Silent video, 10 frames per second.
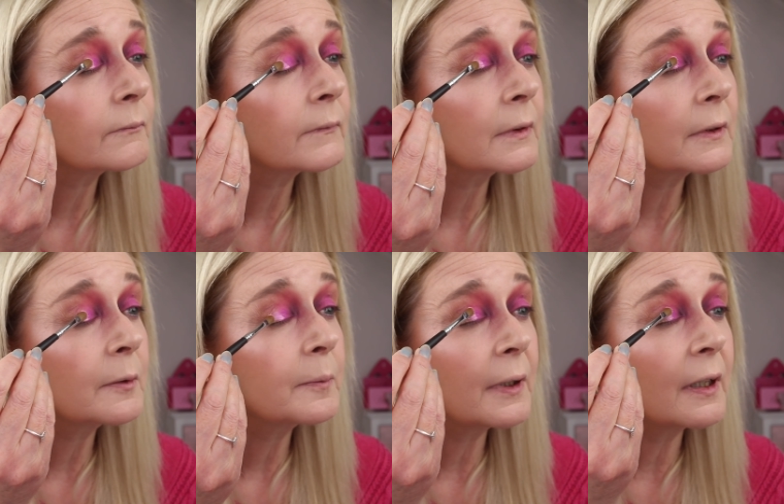I'm
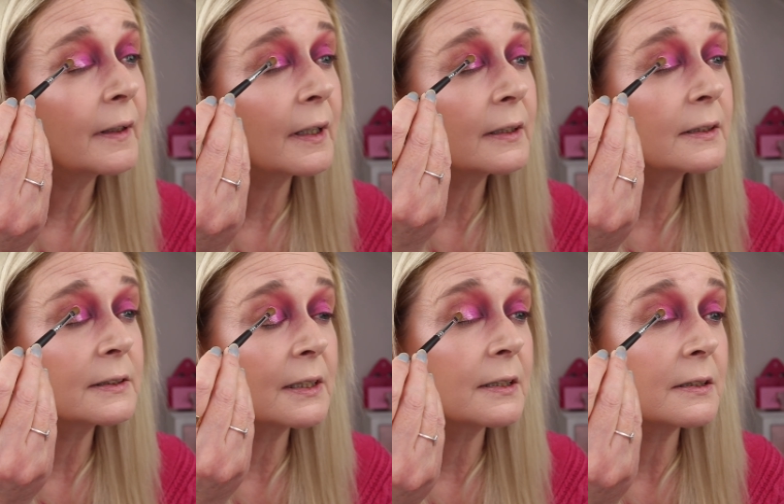going to apply that in the
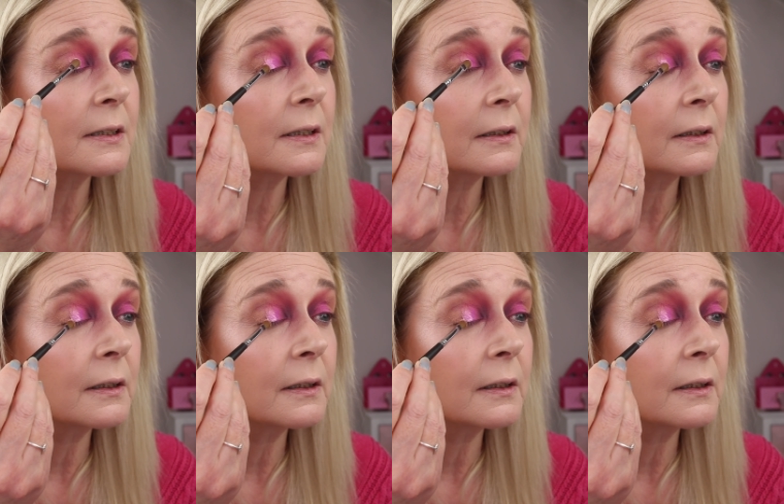centre.